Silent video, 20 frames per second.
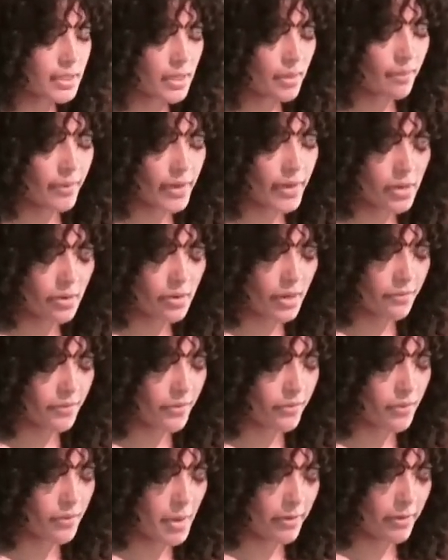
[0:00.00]
am very grateful
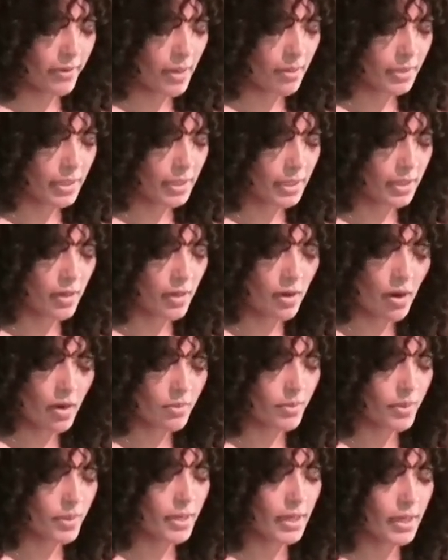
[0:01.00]
for my family, their
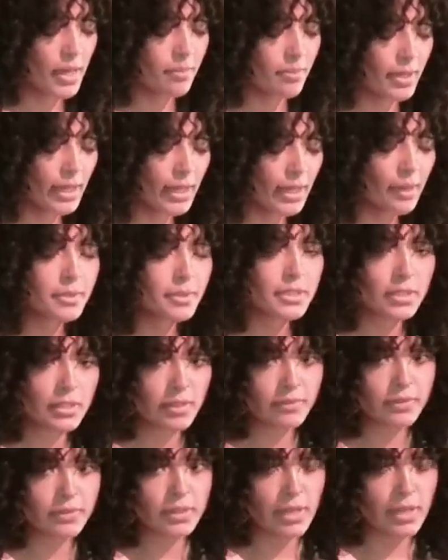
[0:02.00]
hard work, and being able to
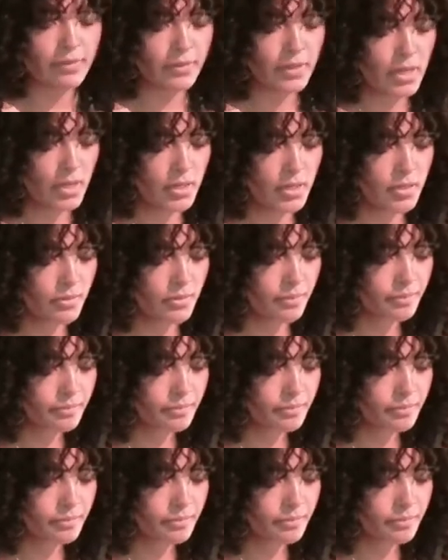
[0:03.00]
live the life that I do.